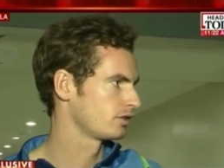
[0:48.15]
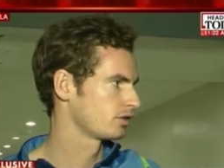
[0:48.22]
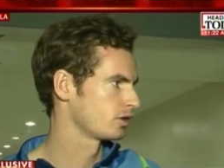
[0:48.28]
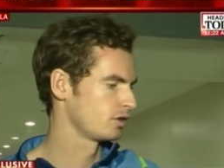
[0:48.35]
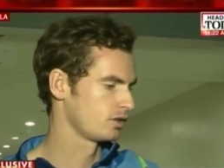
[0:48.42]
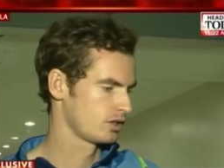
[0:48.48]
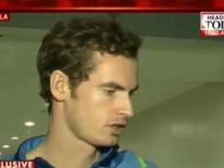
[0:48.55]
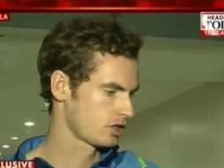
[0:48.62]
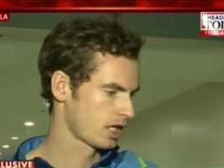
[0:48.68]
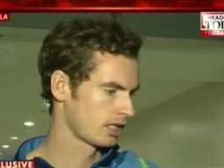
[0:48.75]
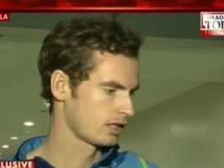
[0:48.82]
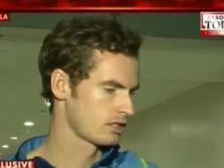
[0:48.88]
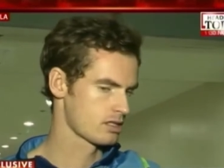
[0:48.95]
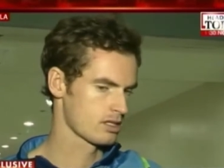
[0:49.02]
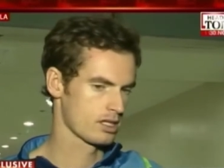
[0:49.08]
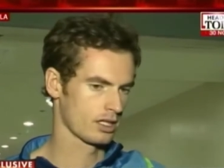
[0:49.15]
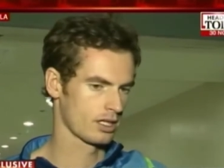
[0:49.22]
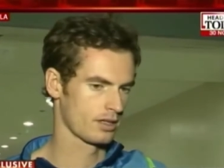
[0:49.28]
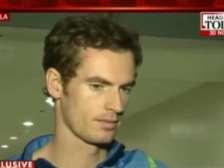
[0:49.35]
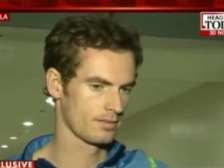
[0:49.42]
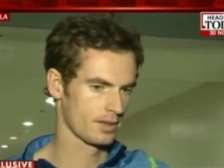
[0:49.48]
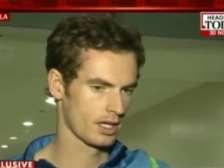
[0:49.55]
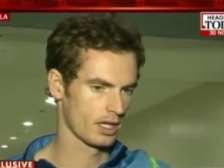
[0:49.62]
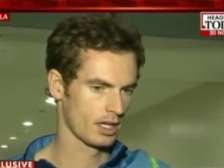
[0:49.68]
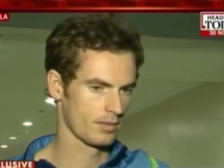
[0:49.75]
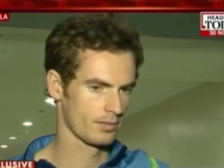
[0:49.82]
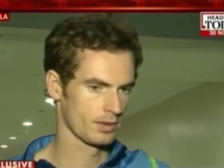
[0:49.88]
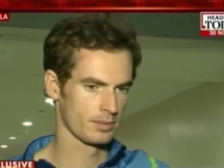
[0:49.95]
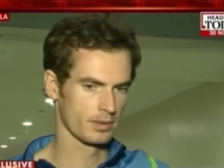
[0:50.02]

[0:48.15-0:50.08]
it's good, it's challenging, and um,